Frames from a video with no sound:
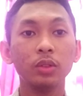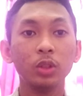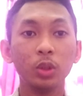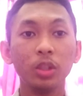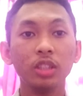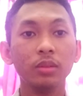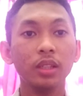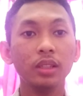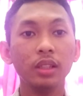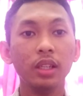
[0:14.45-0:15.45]
tourism
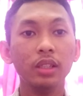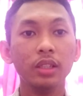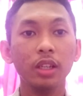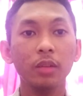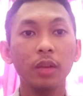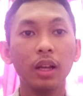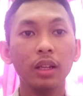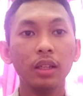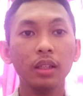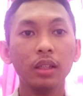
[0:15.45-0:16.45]
destination in
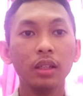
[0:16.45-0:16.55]
Bali